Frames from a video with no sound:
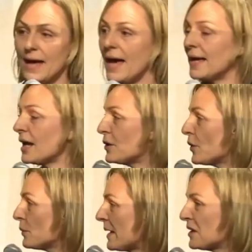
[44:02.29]
And I
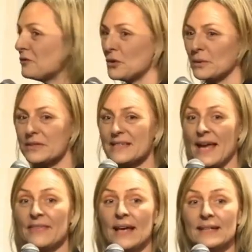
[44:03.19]
know many of you will
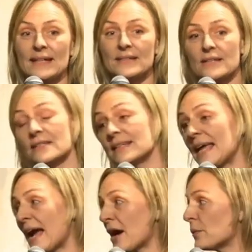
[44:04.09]
say that it doesn't
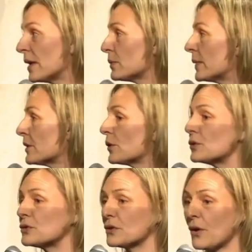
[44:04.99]
care whether we're good